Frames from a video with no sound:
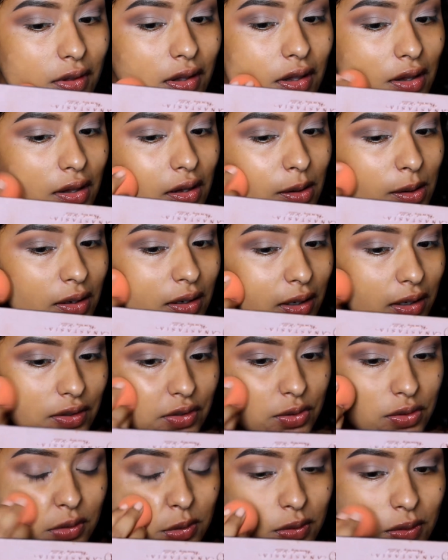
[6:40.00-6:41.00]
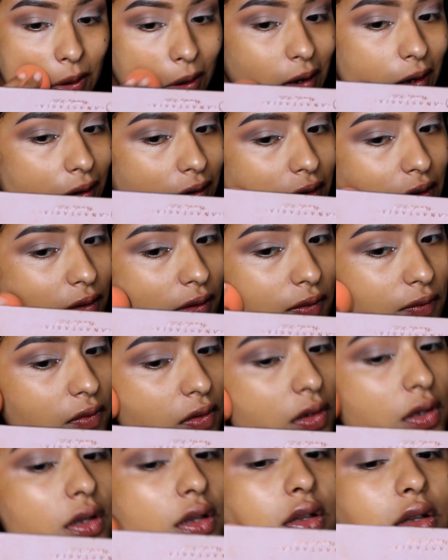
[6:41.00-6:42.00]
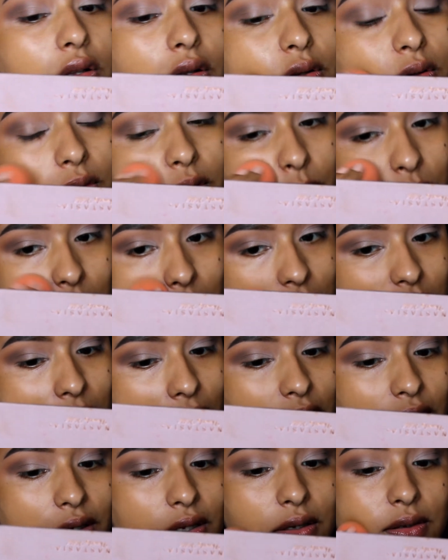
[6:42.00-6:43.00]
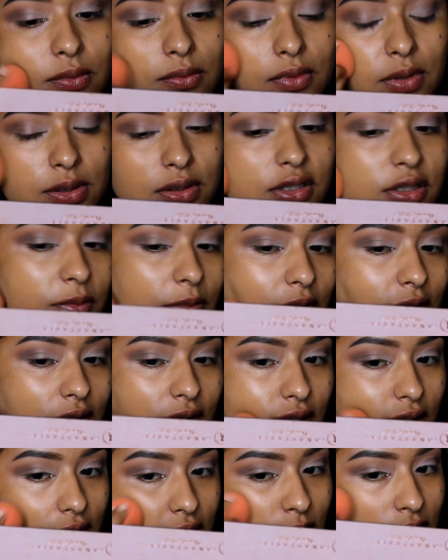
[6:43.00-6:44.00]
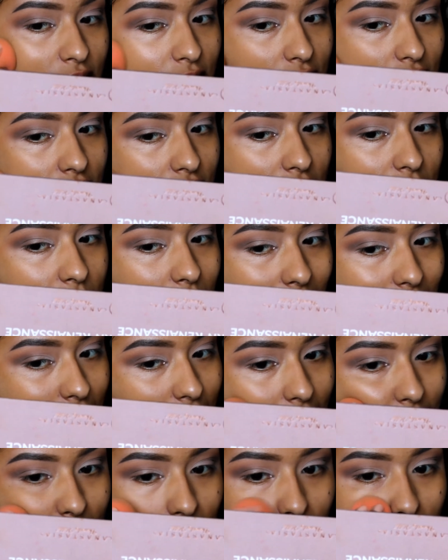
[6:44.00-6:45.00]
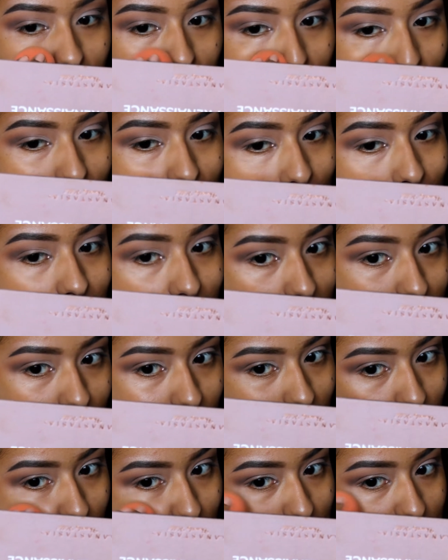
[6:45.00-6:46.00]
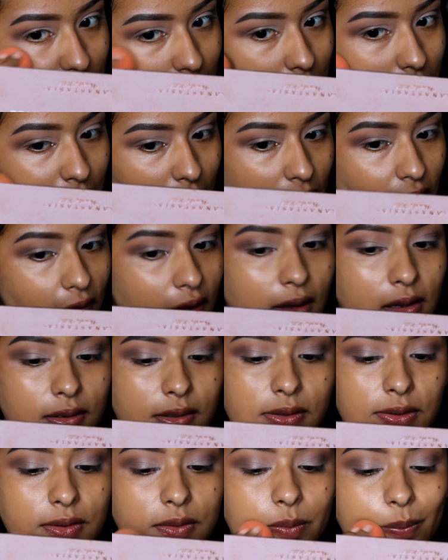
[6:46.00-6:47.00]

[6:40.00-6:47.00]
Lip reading: And I just kind of start in one small section and just work it out through the rest of my face.